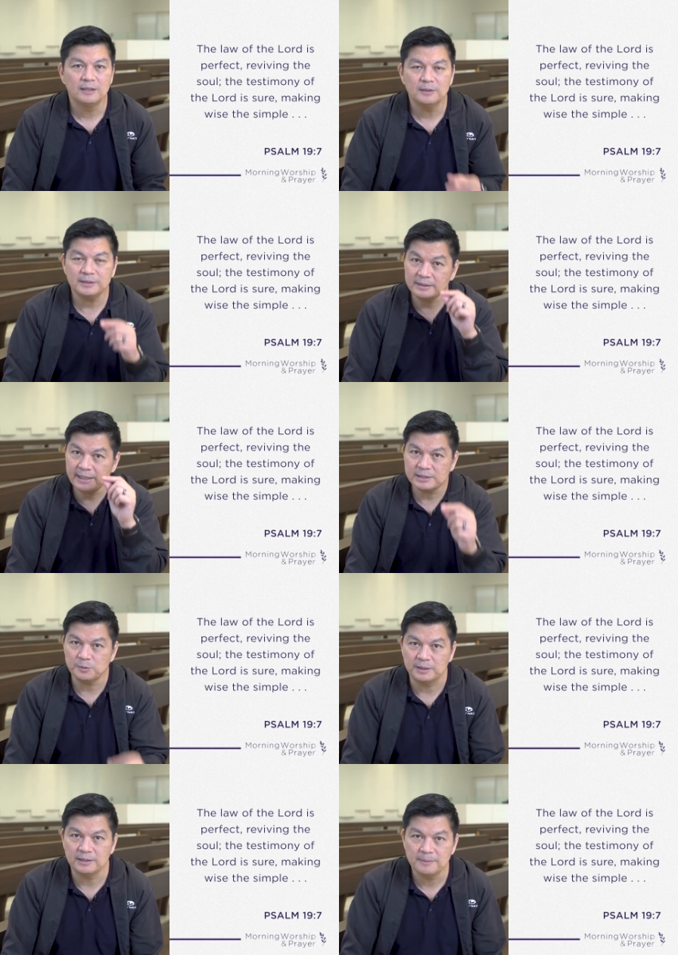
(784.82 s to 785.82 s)
Look at the next
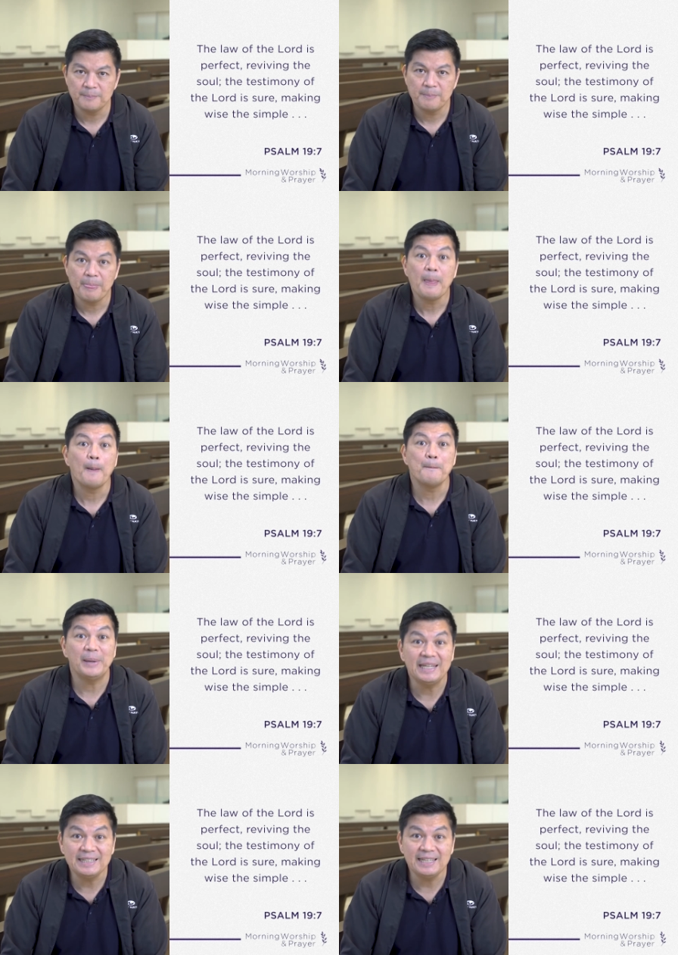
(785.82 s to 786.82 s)
one
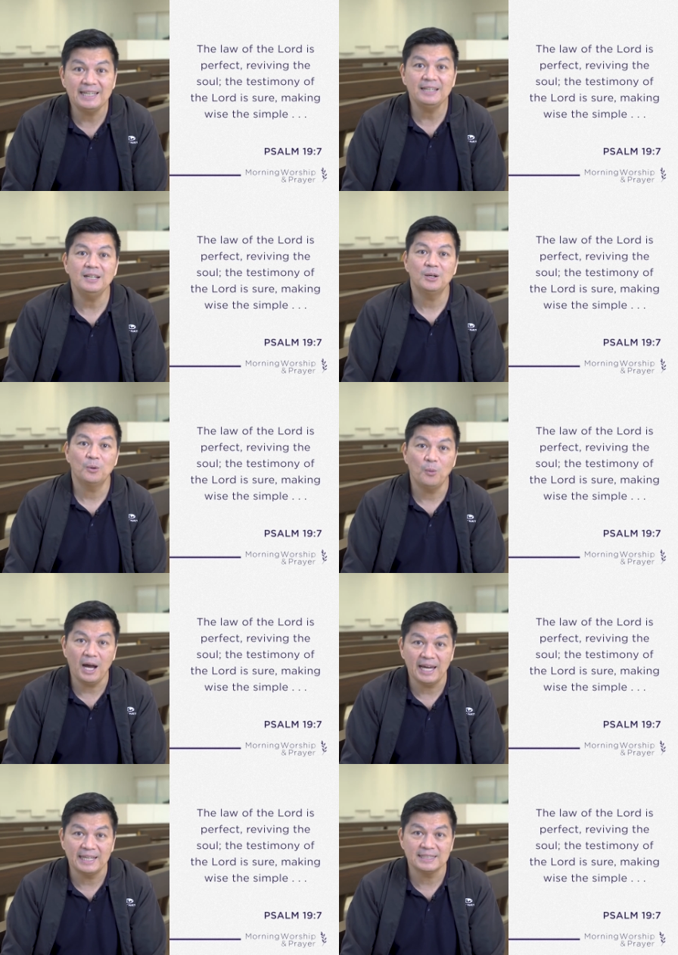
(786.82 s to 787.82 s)
making
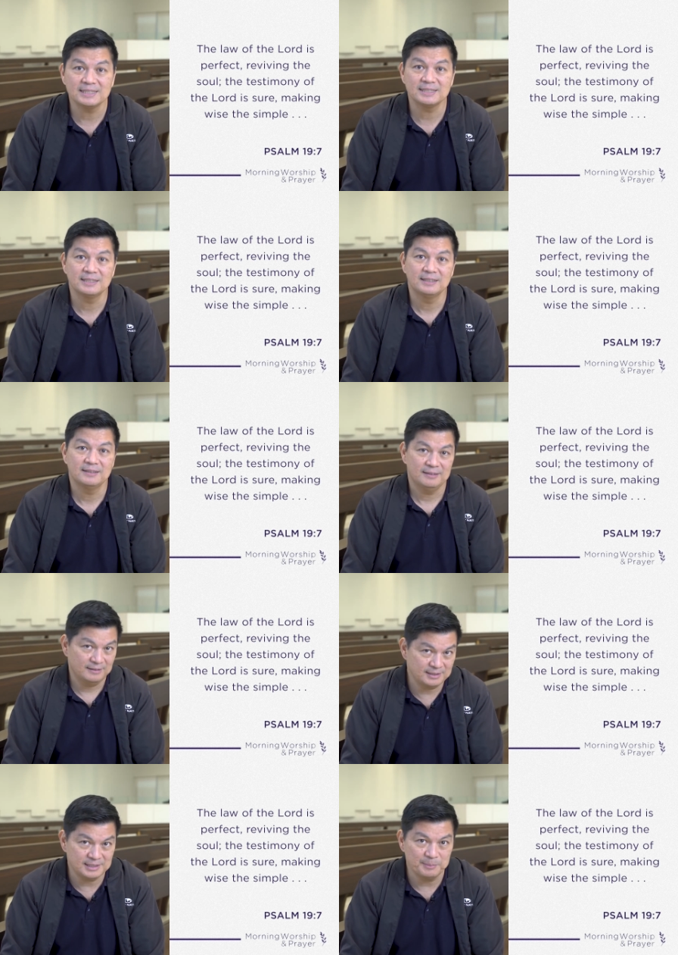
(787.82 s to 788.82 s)
wise
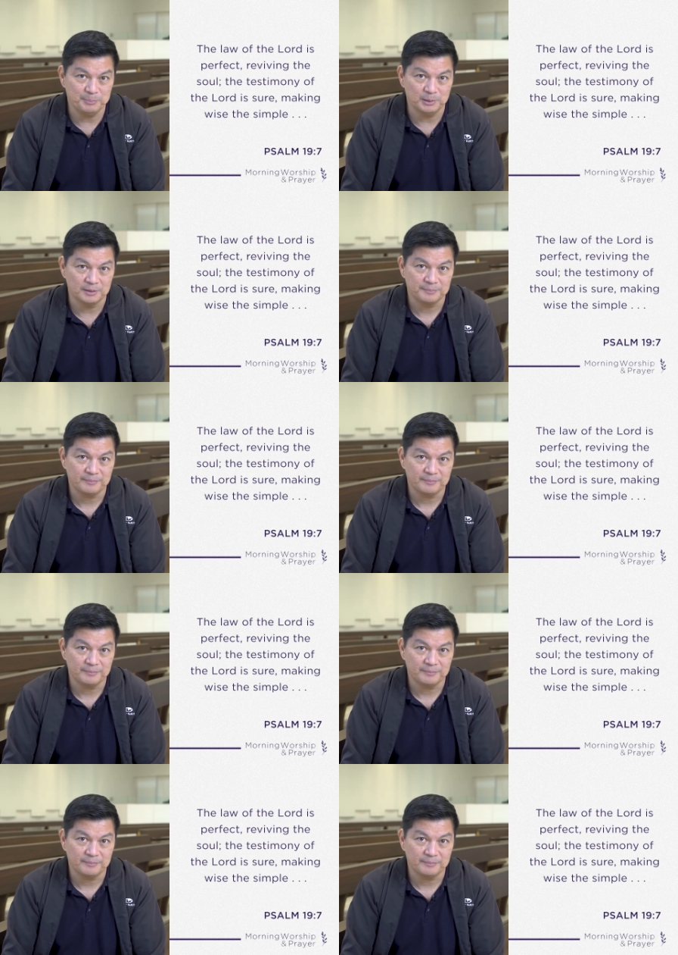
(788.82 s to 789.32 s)
the simple.